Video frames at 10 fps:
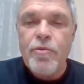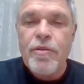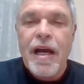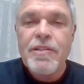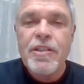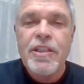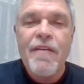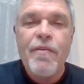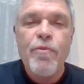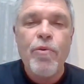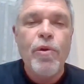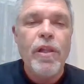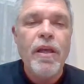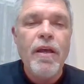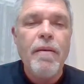the 2007
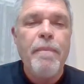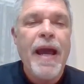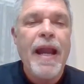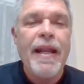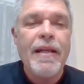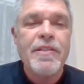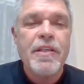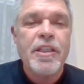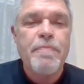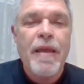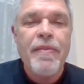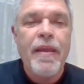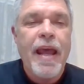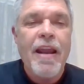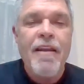rule banning
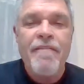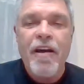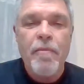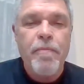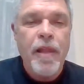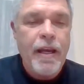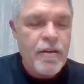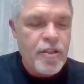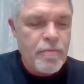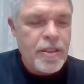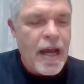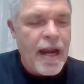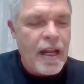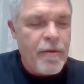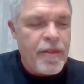suspended NFL players from
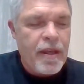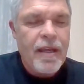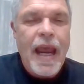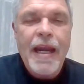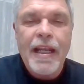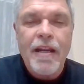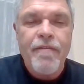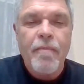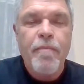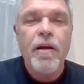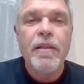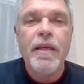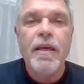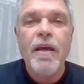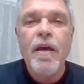signing with the Canadian Football
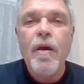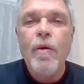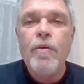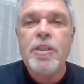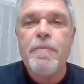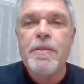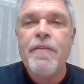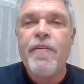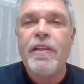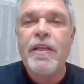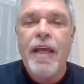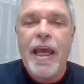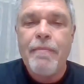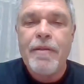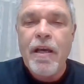League was specifically
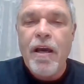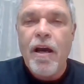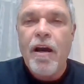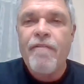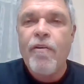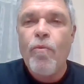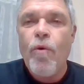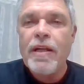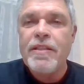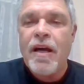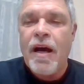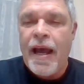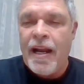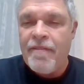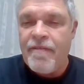named for what
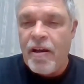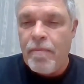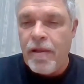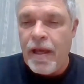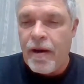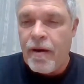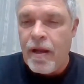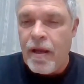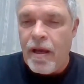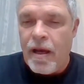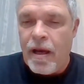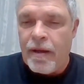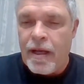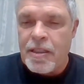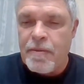NFL player?
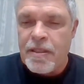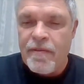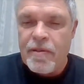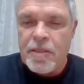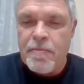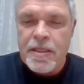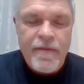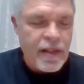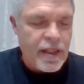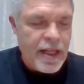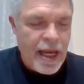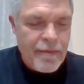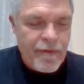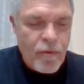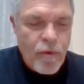Not specifically
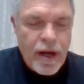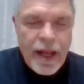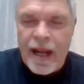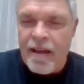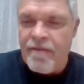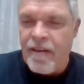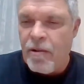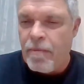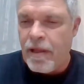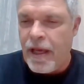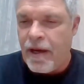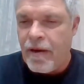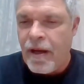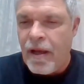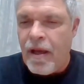named for what NFL
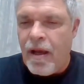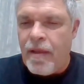player?